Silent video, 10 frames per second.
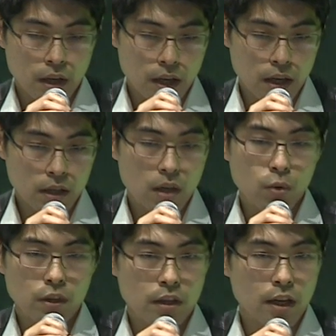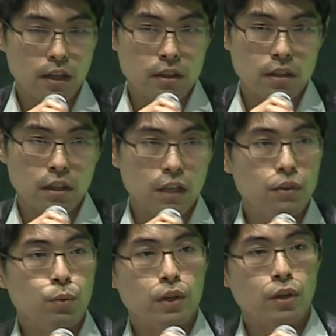And not only that,
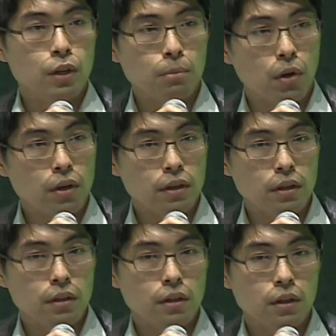even without any marketing,